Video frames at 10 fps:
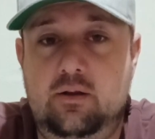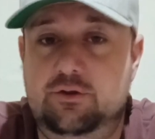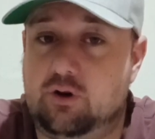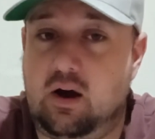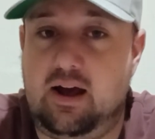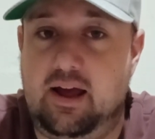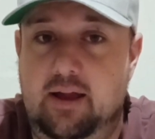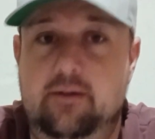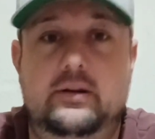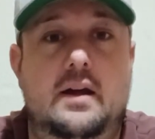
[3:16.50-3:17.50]
Try it.
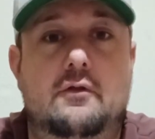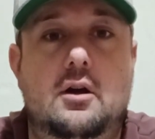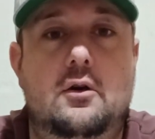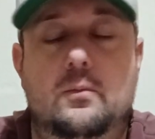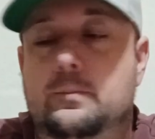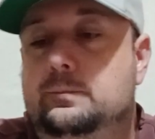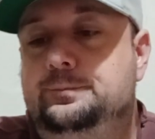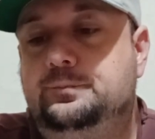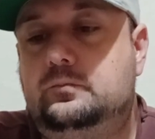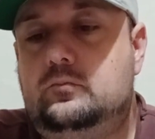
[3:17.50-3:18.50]
Never know.
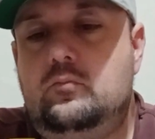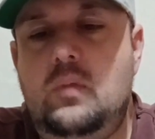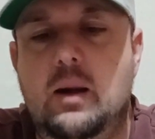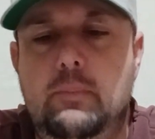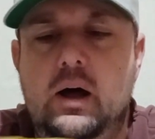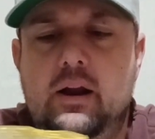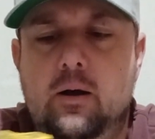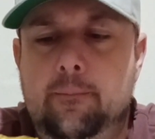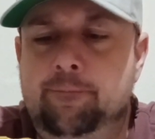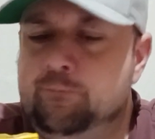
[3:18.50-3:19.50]
But
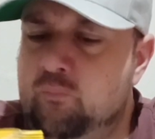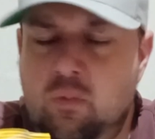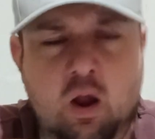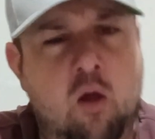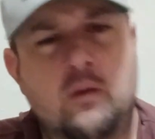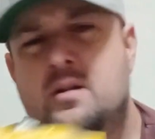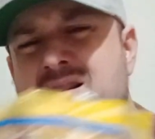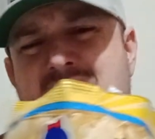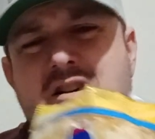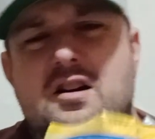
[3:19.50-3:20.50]

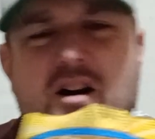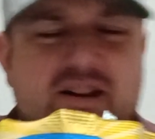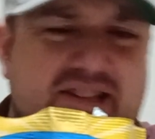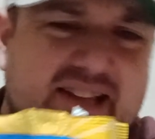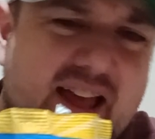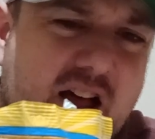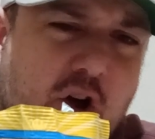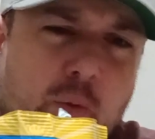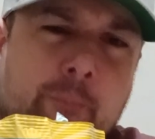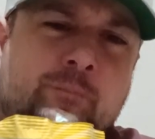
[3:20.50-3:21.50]
on a
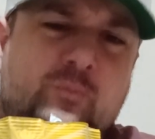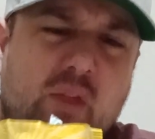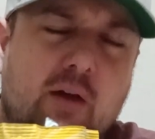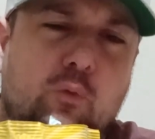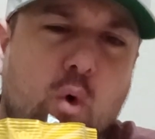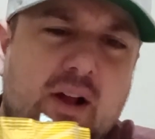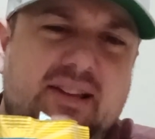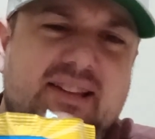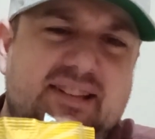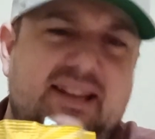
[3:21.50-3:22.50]
scale of
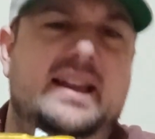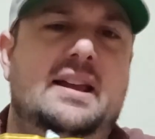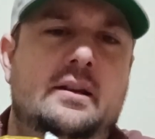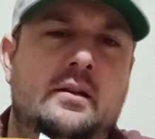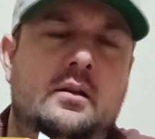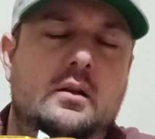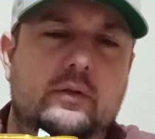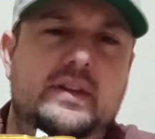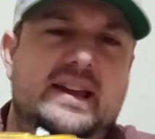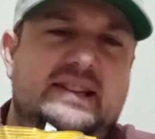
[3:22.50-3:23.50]
1 to 10,
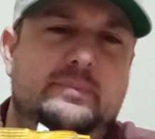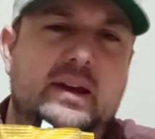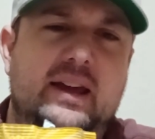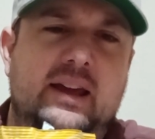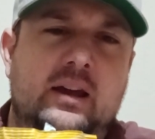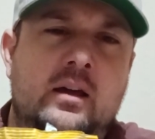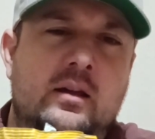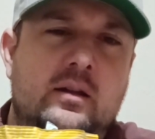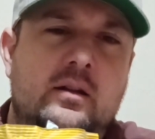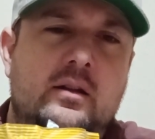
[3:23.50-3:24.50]
of these being
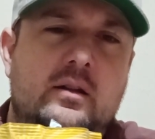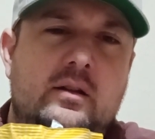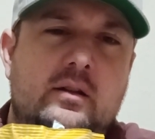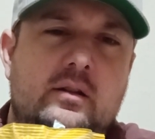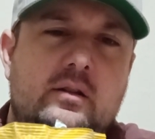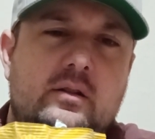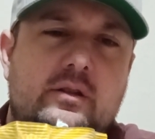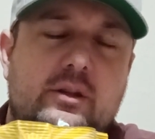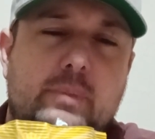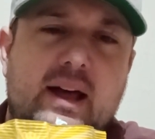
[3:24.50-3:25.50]

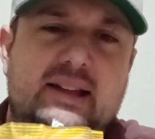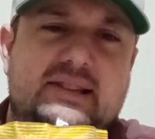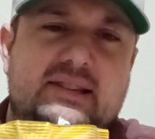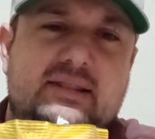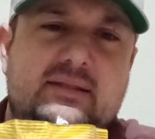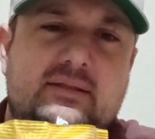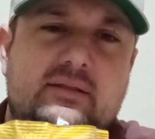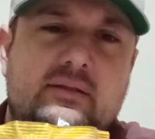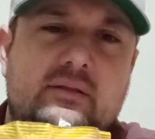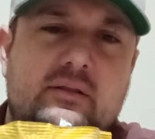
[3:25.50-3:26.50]
the best,
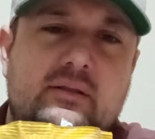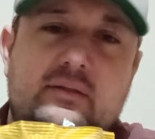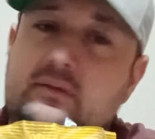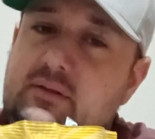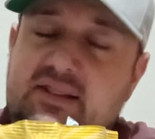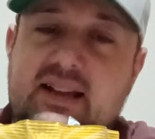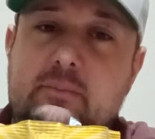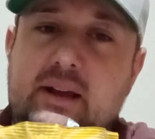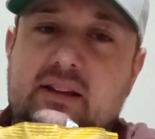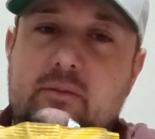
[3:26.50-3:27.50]

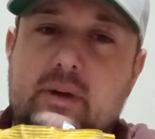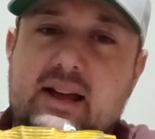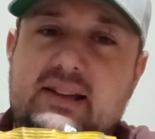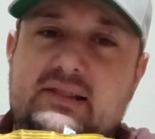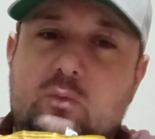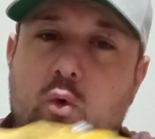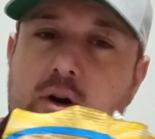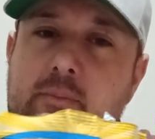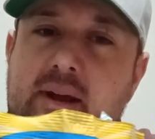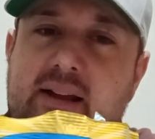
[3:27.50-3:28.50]
10 being the best,
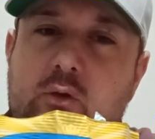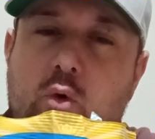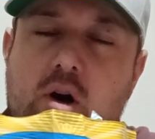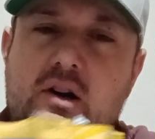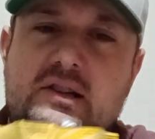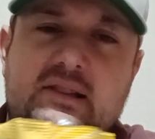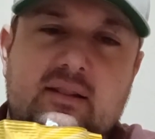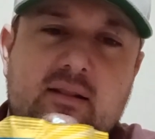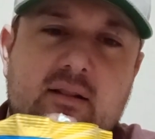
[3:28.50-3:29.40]
1 being the worst,